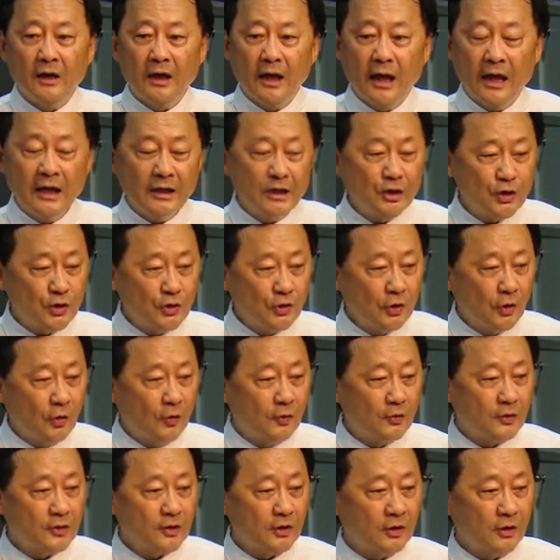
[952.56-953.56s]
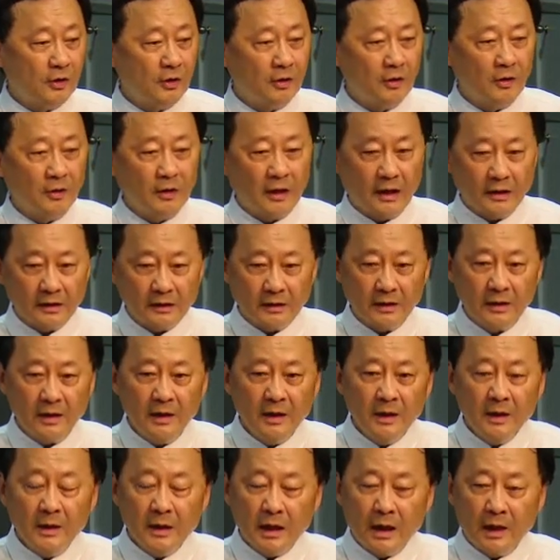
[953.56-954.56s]
NGOs or other
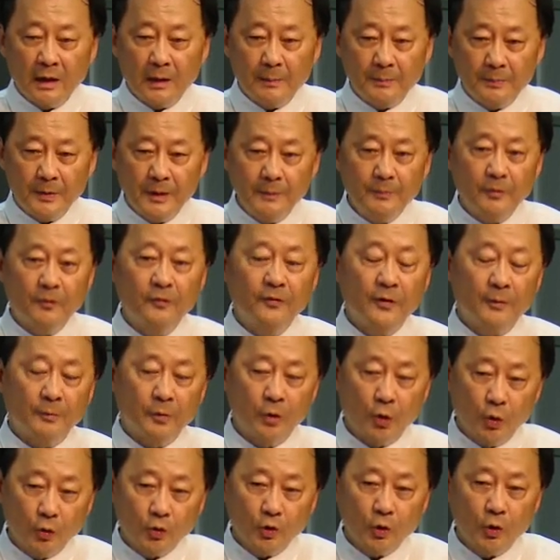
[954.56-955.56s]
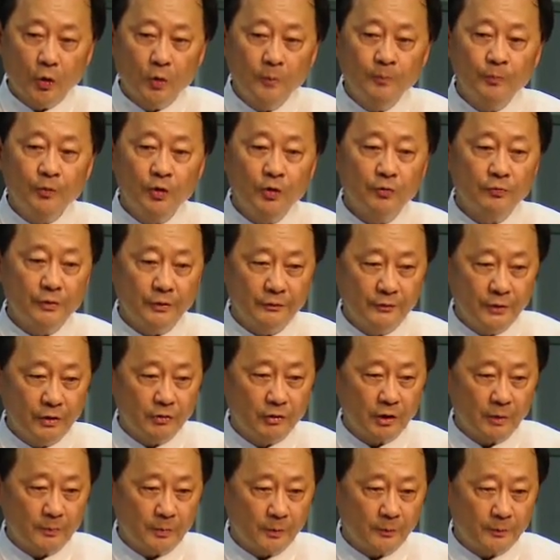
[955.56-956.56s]
people from local to
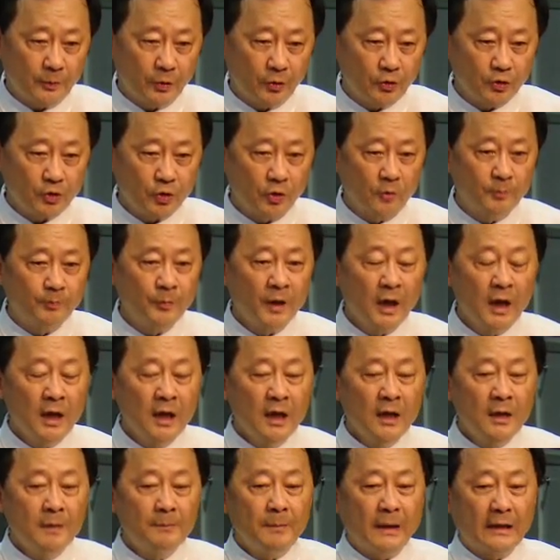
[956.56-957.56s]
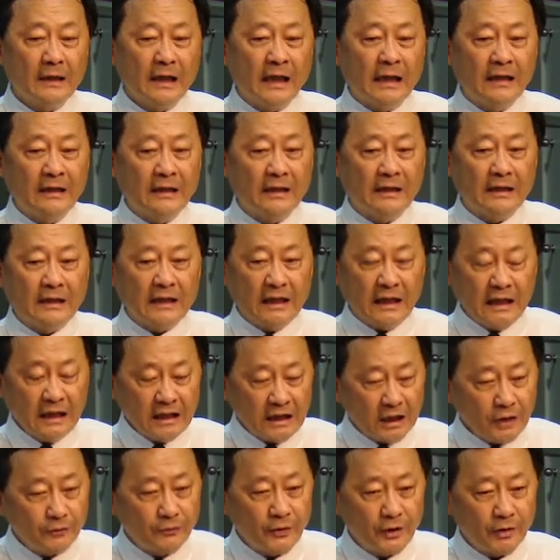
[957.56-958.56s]
review the proposal. But in the
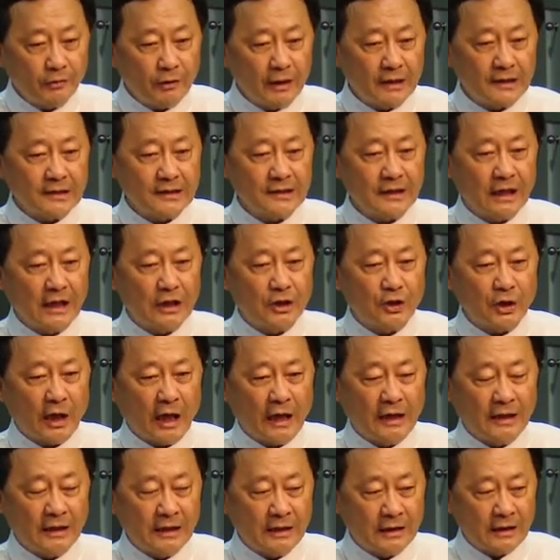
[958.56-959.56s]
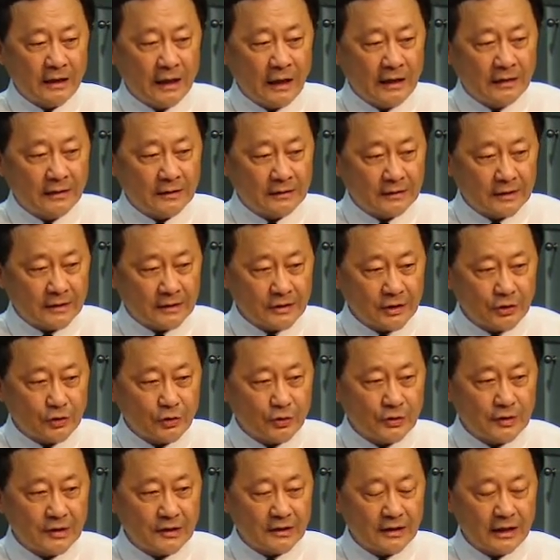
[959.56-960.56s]
interviewing stage and in the
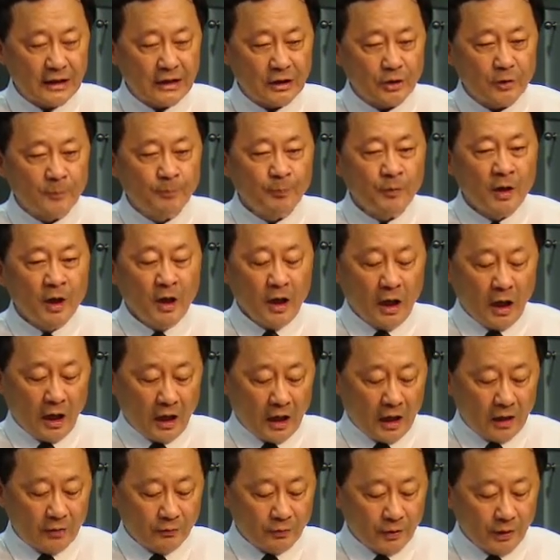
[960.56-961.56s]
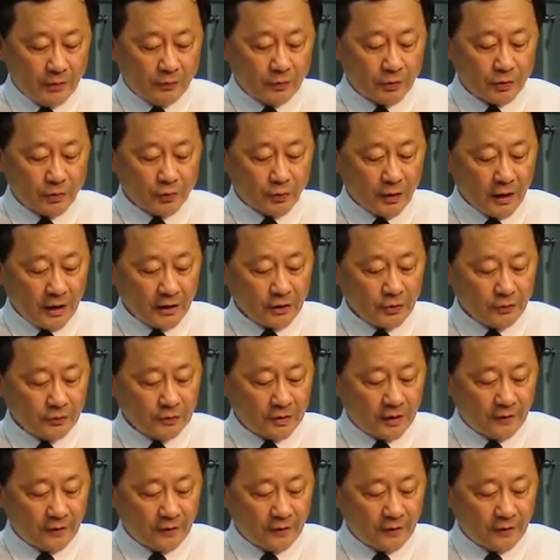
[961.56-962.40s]
decision stage, we will try to